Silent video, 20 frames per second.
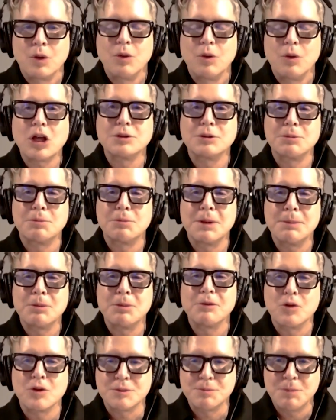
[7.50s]
Welcome to
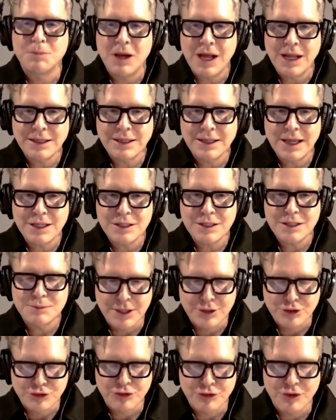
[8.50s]
PeopleForce
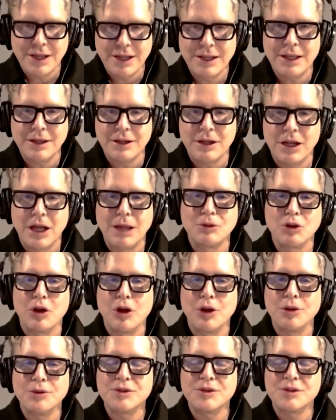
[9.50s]
Podcast by TriNet. I'm
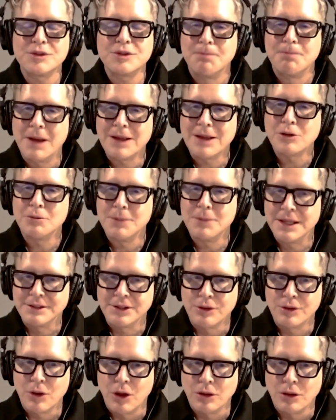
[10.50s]
your host, Michael
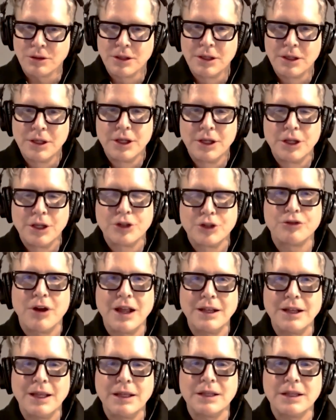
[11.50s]
Mendenhall.
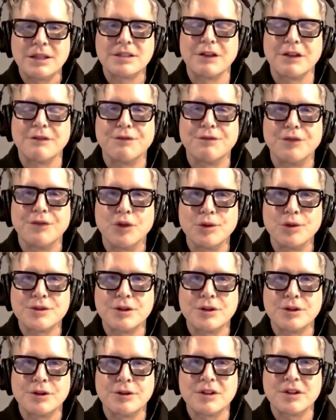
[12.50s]
TriNet is a
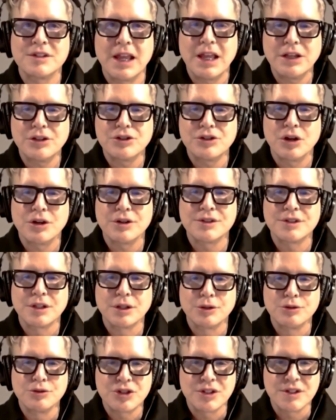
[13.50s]
full service HR
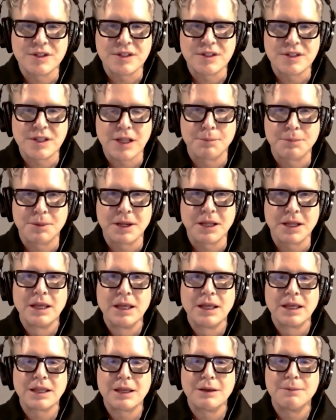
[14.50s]
solutions
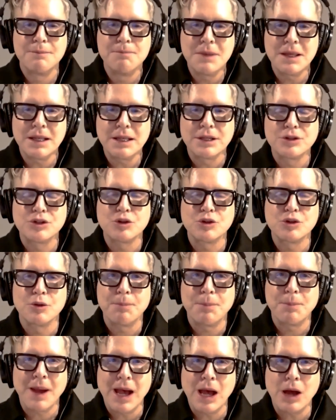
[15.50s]
company committed
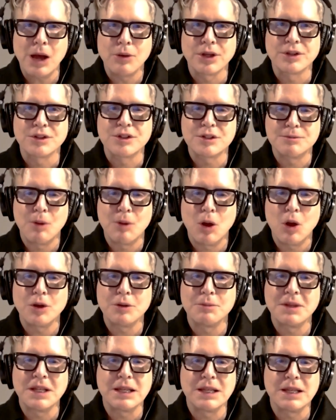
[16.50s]
to empowering
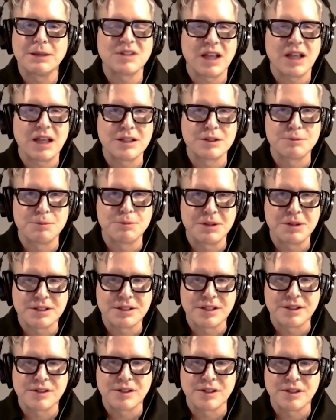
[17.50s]
small to medium sized
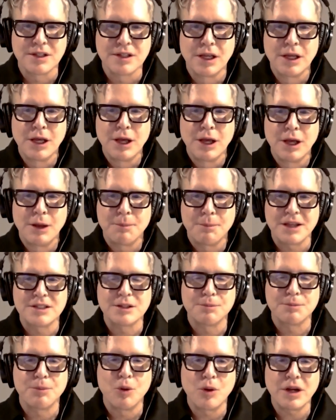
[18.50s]
businesses by
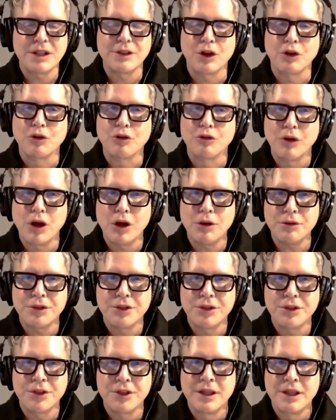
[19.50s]
supporting their
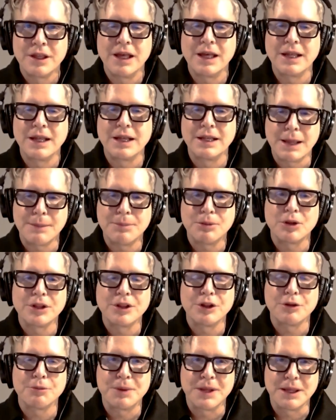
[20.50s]
growth and
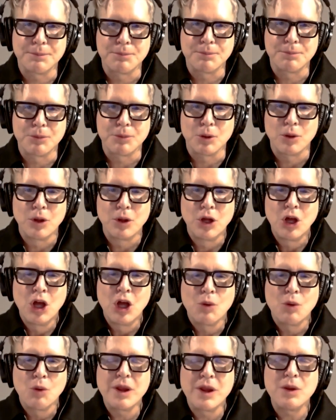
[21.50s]
enabling their people.
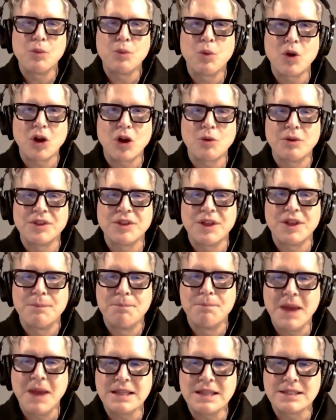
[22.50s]
We work with
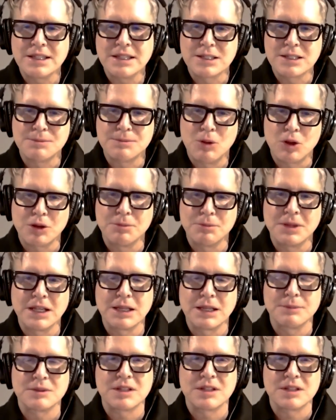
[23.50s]
amazing small to
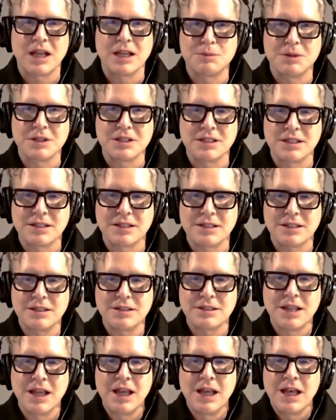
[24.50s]
medium sized
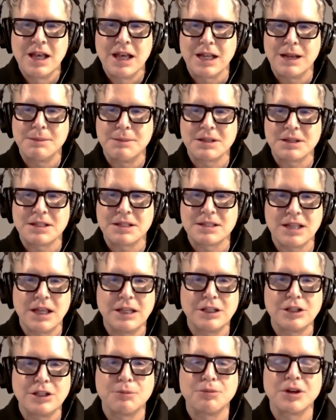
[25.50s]
businesses, and I'm
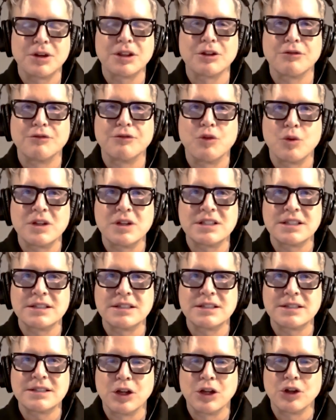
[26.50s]
excited to bring their
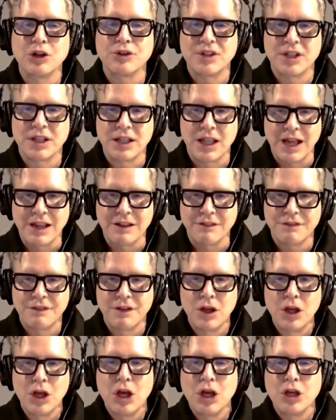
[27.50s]
voices here to
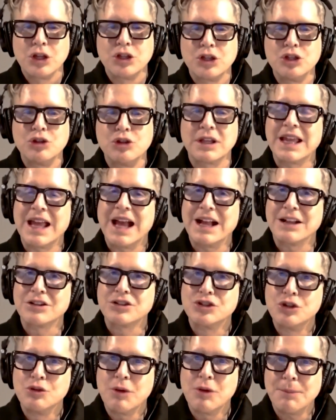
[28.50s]
life. You can
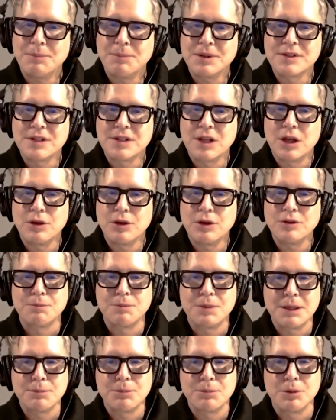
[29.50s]
catch new
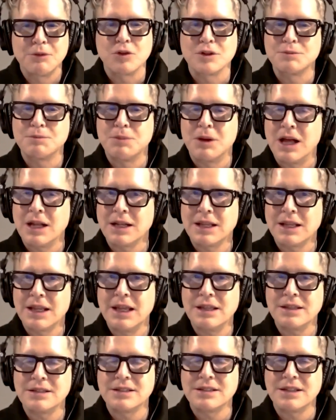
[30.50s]
episodes of PeopleForce
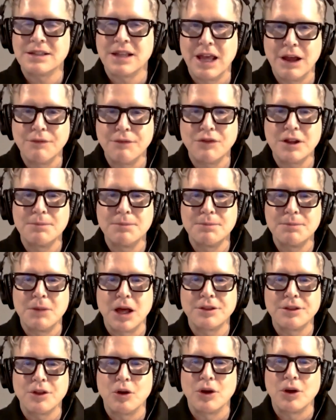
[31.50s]
Podcast every
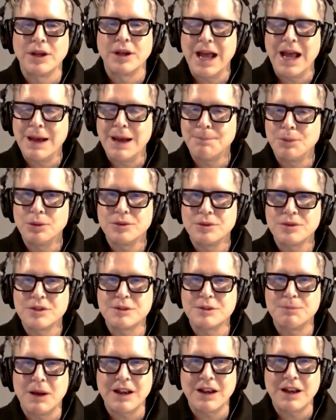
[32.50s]
month on Apple,
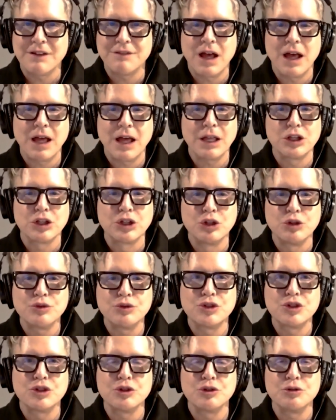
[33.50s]
Spotify,
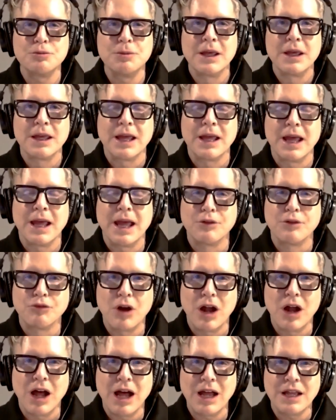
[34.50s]
YouTube,
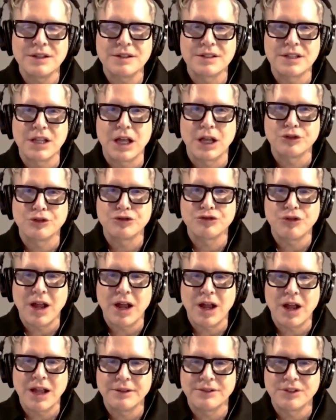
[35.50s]
and
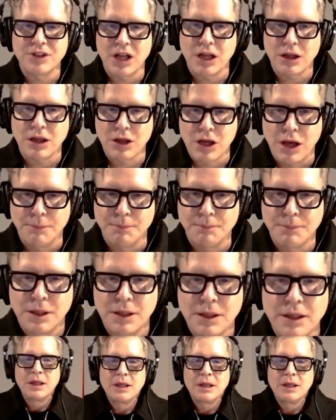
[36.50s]
rise.trinet.com.